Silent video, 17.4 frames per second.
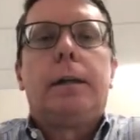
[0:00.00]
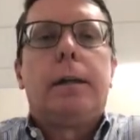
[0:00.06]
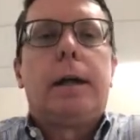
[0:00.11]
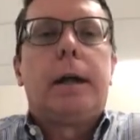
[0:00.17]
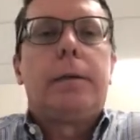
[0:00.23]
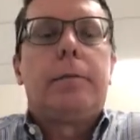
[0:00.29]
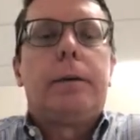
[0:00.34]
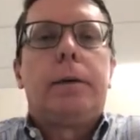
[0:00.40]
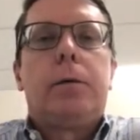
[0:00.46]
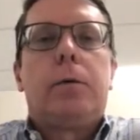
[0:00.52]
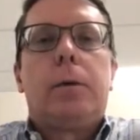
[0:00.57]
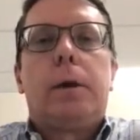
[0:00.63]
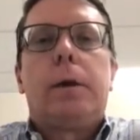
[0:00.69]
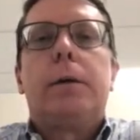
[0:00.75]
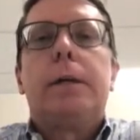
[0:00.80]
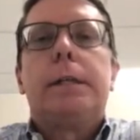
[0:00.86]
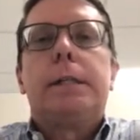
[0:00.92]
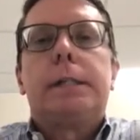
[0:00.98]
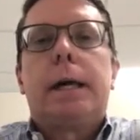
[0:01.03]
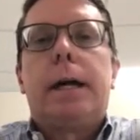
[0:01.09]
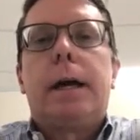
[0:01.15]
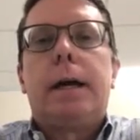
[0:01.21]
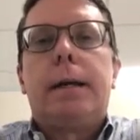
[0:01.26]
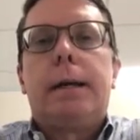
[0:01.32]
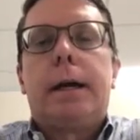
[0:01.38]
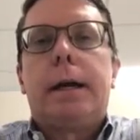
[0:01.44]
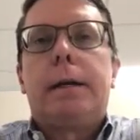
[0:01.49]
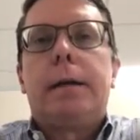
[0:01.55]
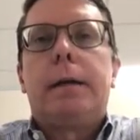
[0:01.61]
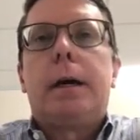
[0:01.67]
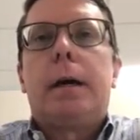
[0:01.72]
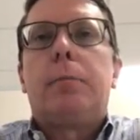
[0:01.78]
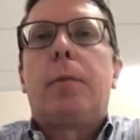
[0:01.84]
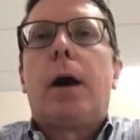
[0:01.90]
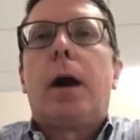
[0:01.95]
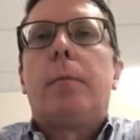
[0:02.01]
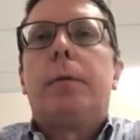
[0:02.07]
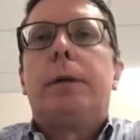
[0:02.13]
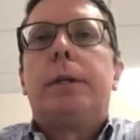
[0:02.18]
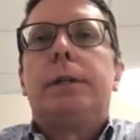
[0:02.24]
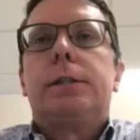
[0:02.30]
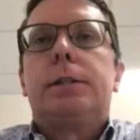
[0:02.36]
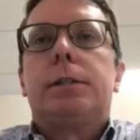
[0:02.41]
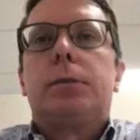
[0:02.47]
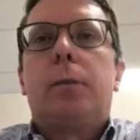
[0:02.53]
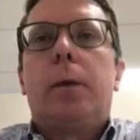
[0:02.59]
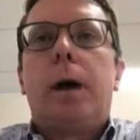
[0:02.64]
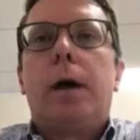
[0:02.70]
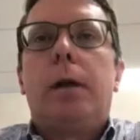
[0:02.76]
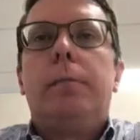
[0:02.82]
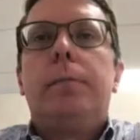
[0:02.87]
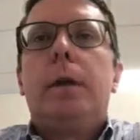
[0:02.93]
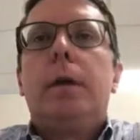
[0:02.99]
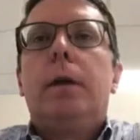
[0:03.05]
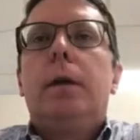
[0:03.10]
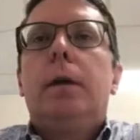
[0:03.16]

a lot of inquiries on properties as well.